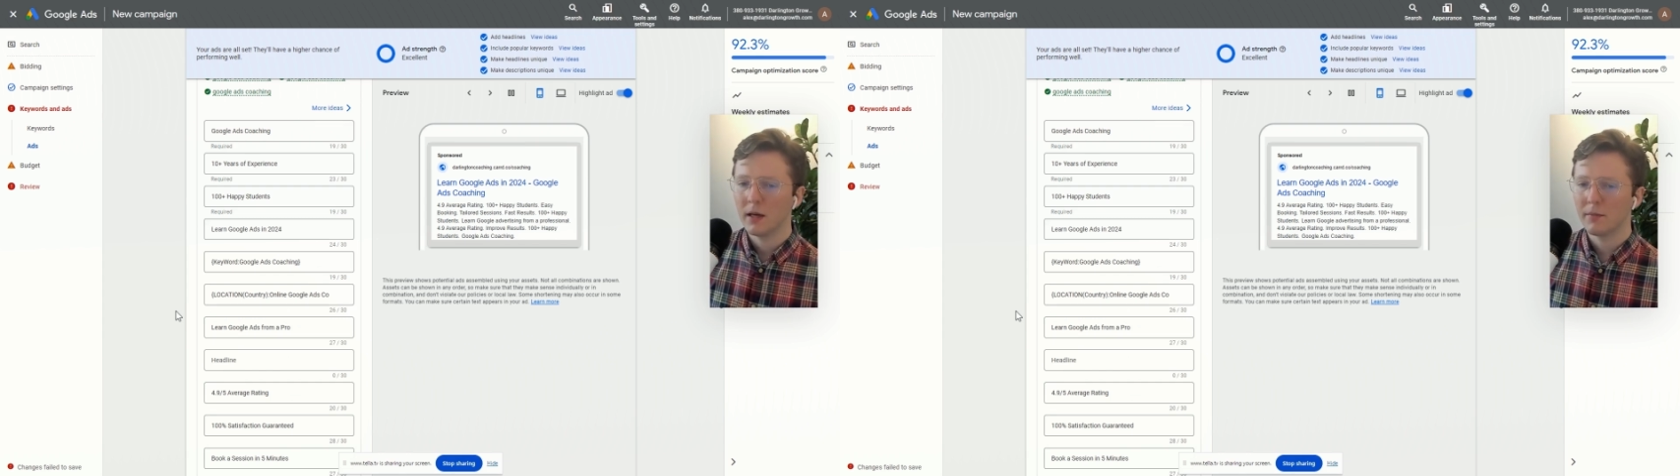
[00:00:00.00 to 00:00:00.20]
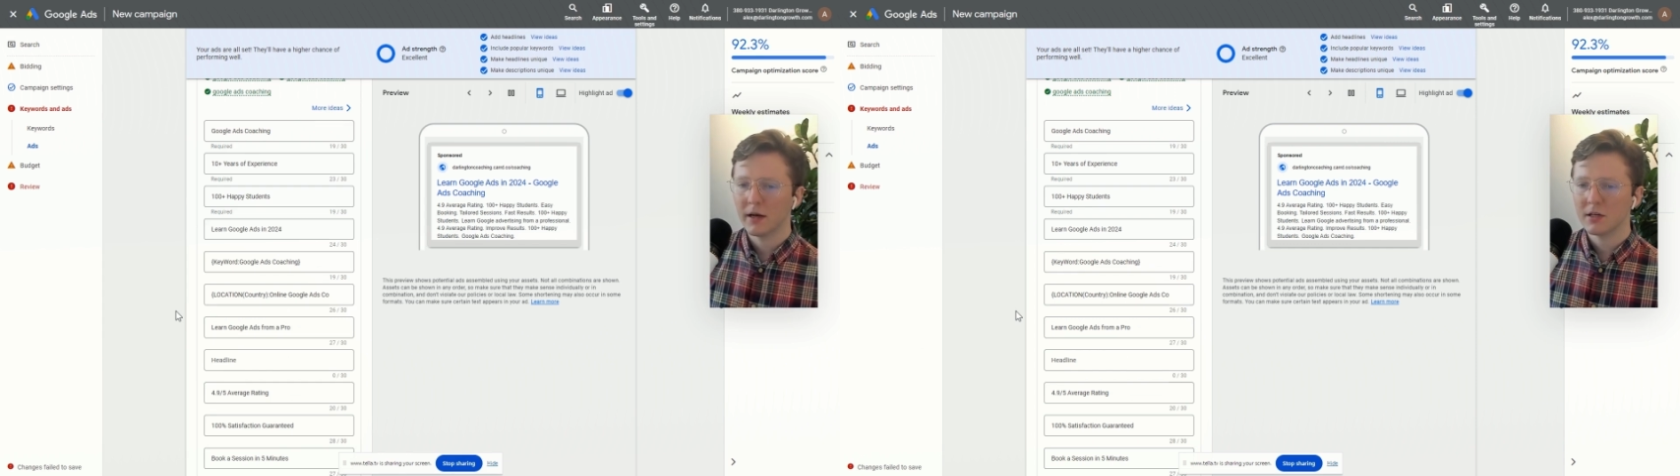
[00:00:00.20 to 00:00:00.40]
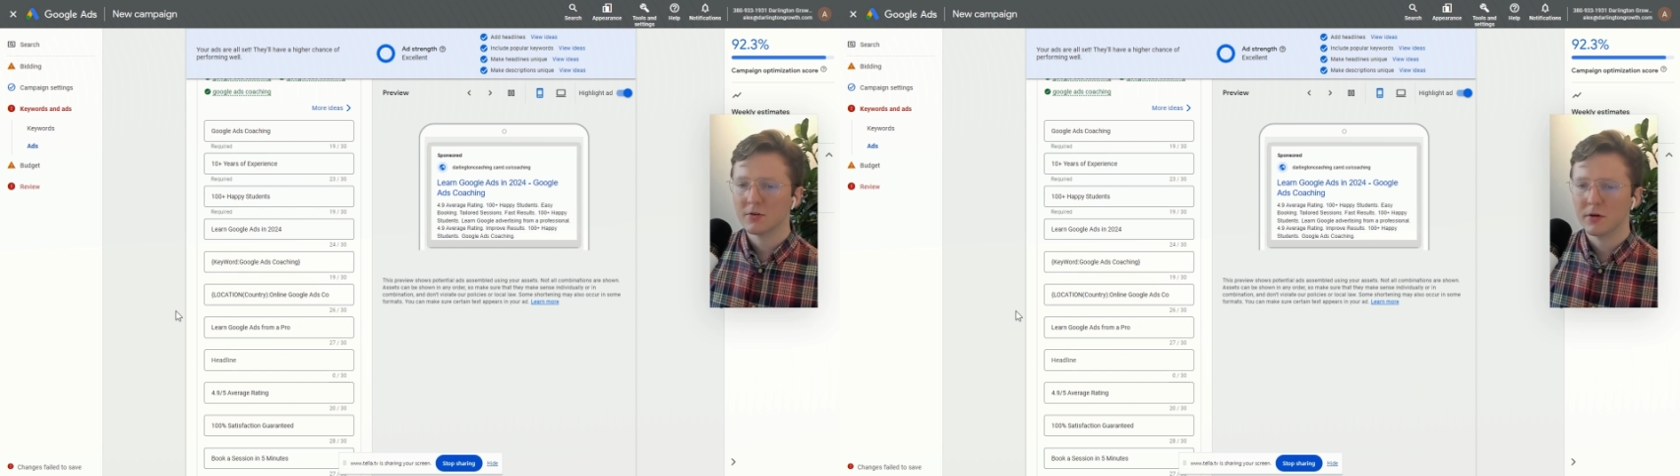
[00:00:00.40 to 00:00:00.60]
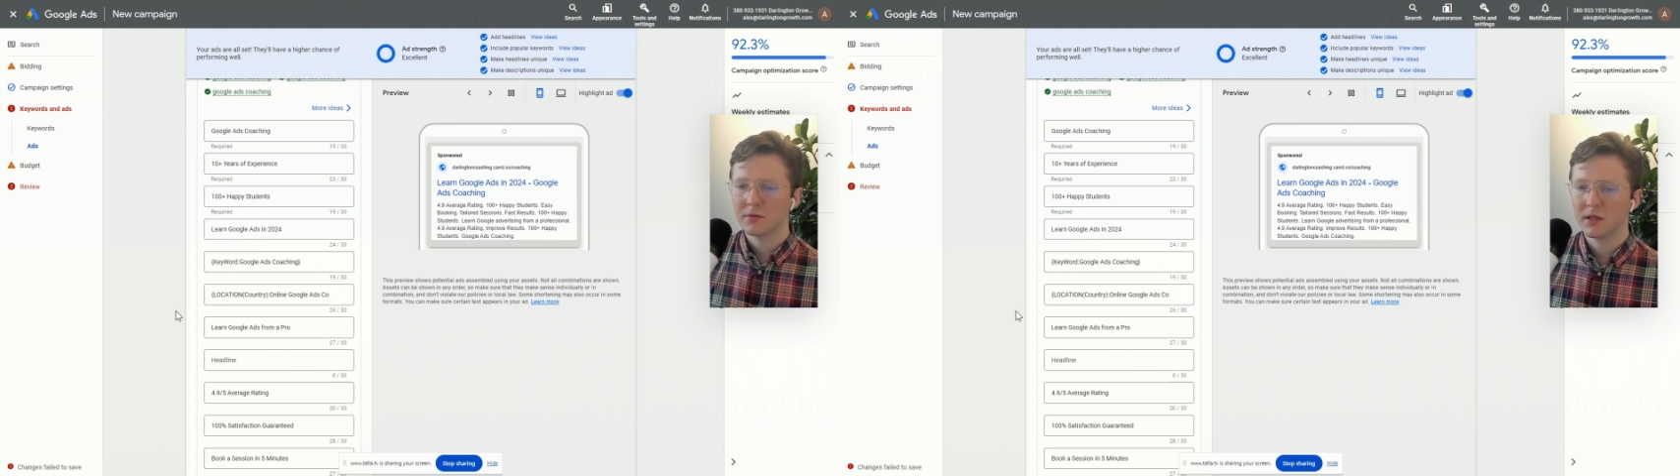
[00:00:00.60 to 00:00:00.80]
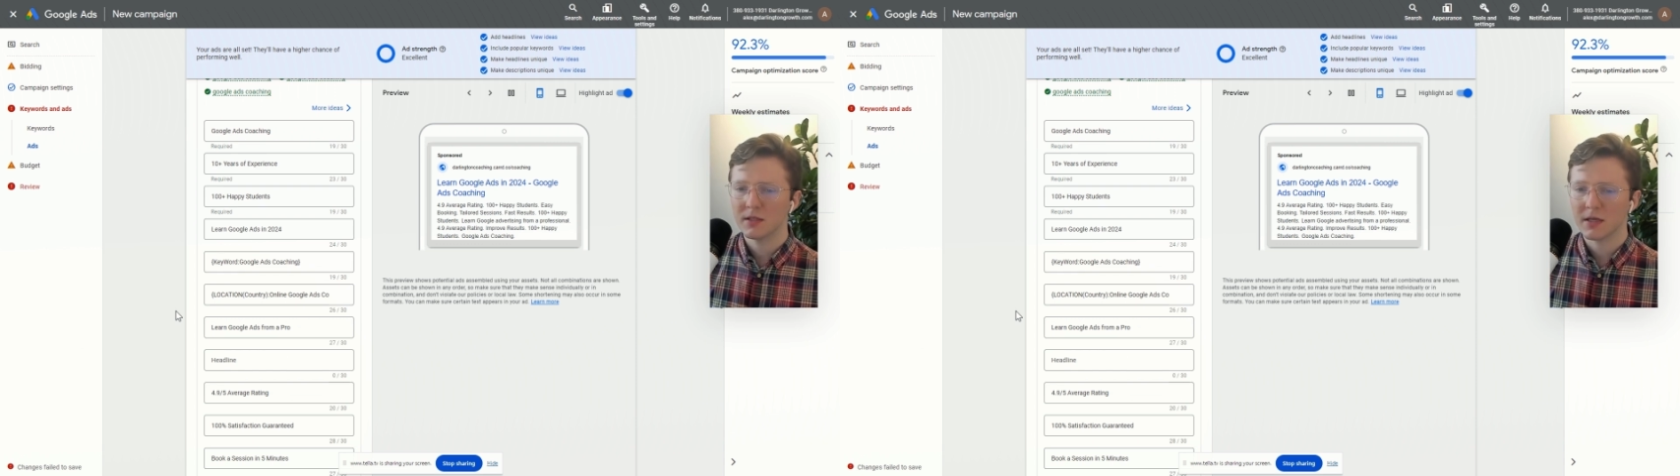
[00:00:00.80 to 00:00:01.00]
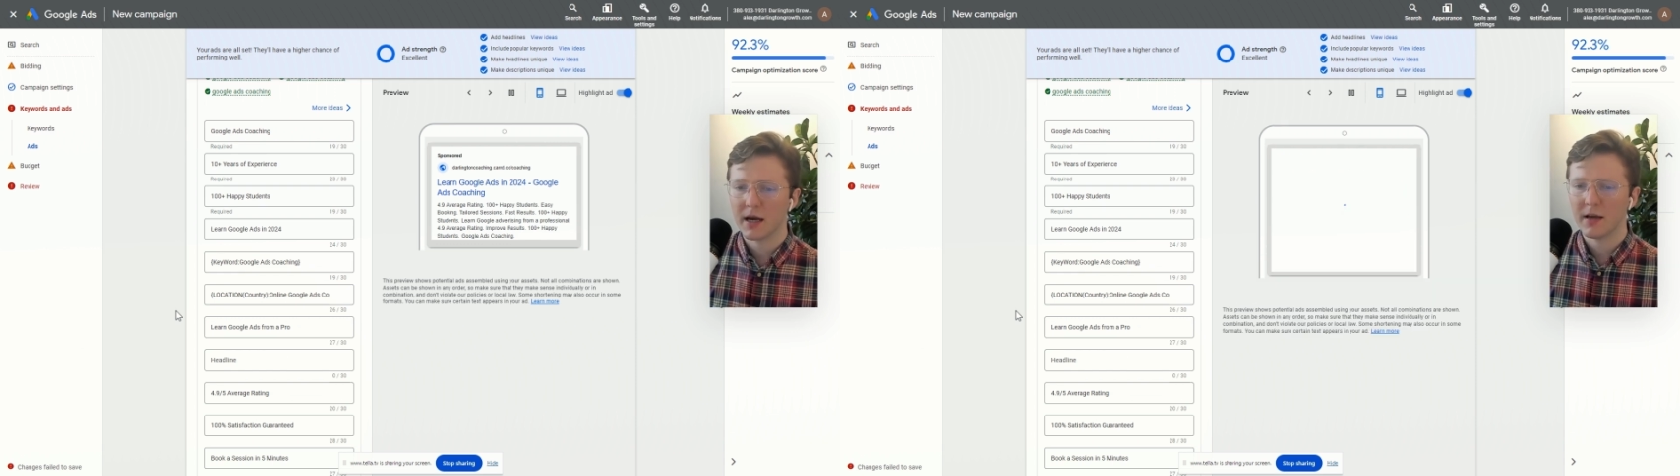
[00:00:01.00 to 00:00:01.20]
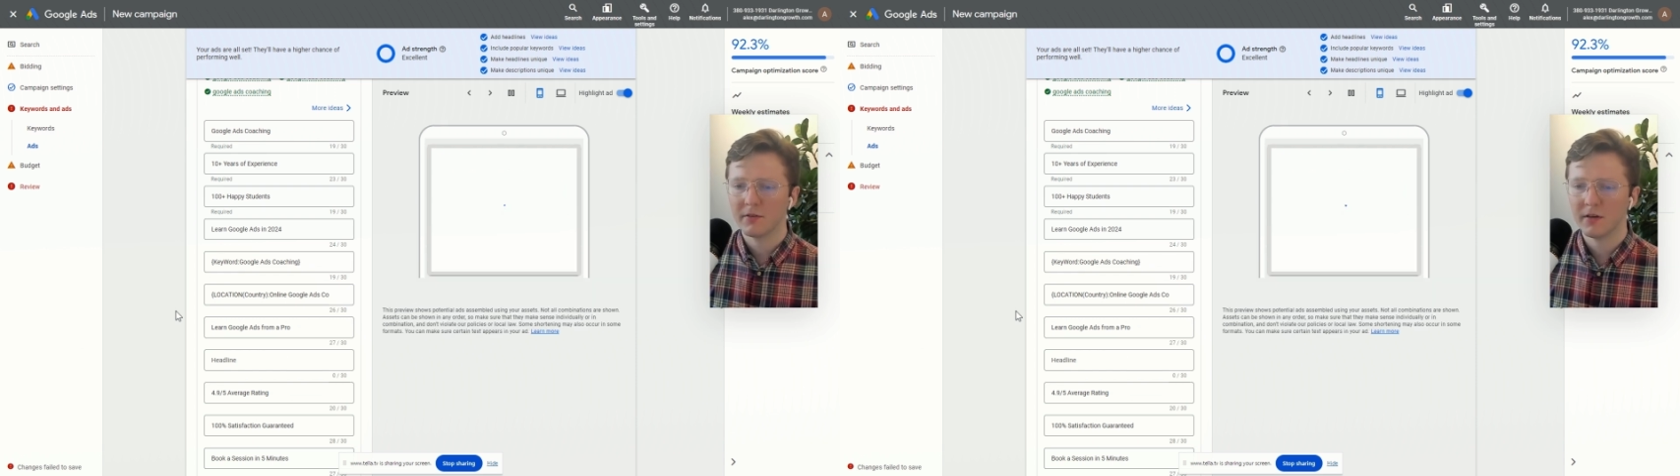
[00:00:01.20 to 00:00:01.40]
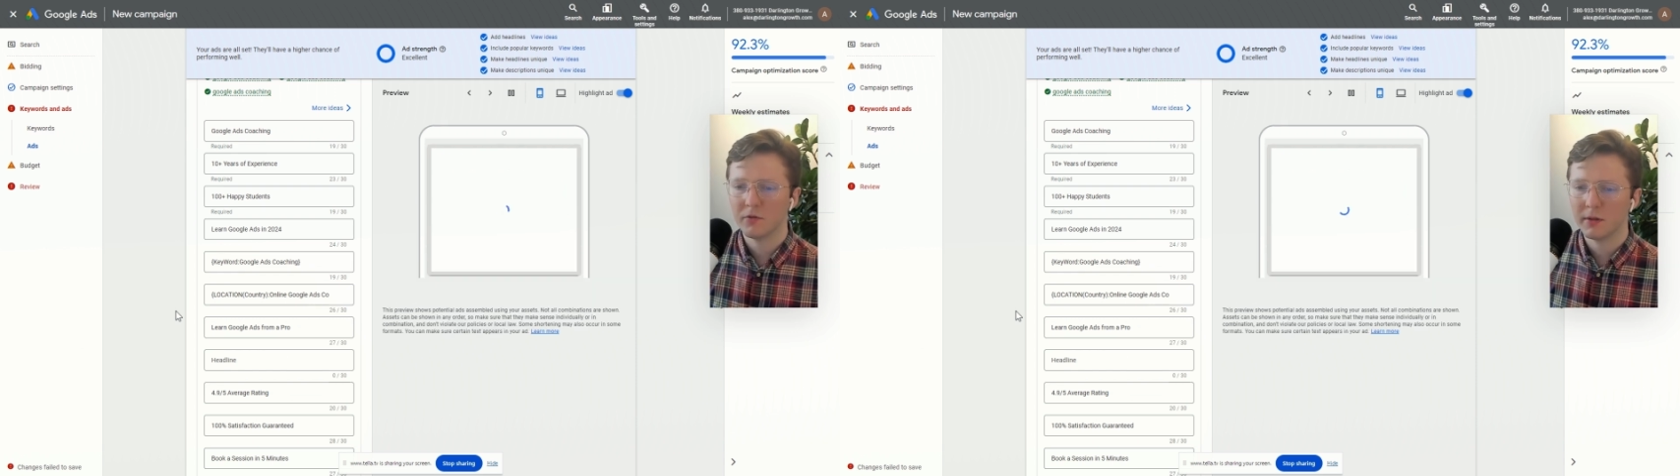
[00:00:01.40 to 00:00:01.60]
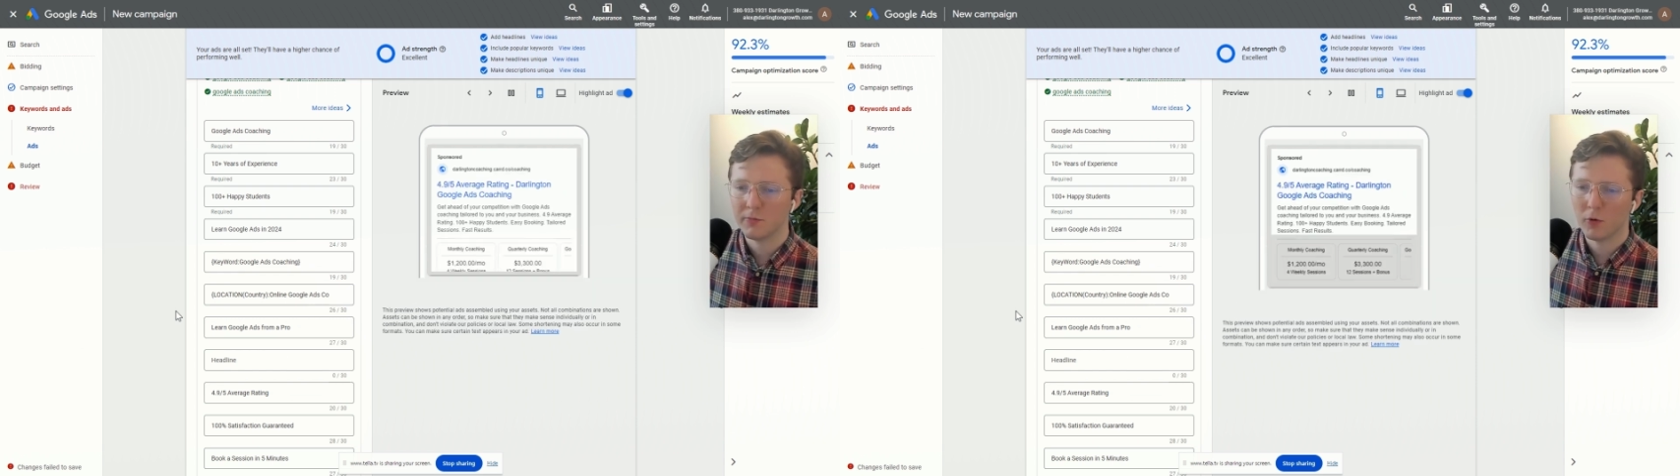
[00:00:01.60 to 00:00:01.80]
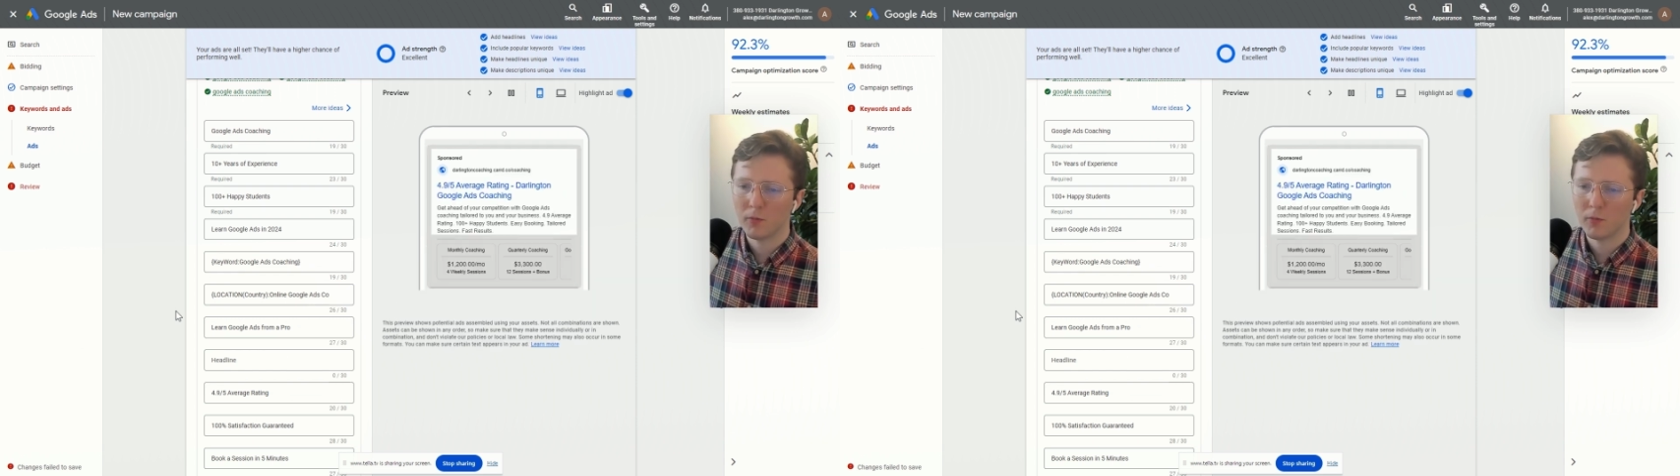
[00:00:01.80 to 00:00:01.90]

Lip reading: In my descriptions, I have given people